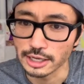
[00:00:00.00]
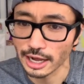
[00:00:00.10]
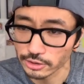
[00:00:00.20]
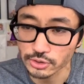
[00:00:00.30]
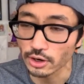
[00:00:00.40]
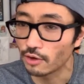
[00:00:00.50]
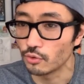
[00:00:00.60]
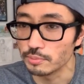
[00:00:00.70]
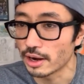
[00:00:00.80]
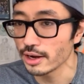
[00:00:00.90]
I'll start off
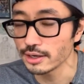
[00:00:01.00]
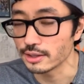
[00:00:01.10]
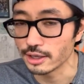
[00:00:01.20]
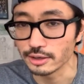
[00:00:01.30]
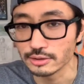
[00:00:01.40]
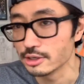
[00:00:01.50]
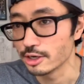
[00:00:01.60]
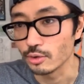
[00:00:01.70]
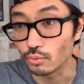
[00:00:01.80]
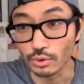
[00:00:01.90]
with mine, and then
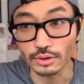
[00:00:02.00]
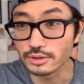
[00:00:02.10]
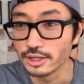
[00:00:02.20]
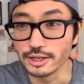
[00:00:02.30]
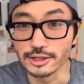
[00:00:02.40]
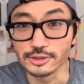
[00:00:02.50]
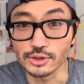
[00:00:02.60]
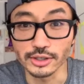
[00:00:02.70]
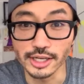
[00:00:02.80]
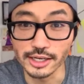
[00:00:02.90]
we'll
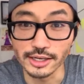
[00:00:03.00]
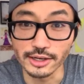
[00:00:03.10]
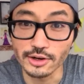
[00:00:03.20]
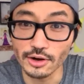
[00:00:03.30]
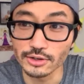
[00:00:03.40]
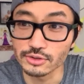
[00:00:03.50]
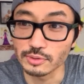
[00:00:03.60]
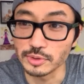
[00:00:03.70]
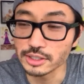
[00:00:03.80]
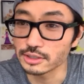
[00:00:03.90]
start taking callers
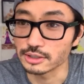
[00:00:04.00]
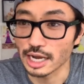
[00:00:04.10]
from listeners.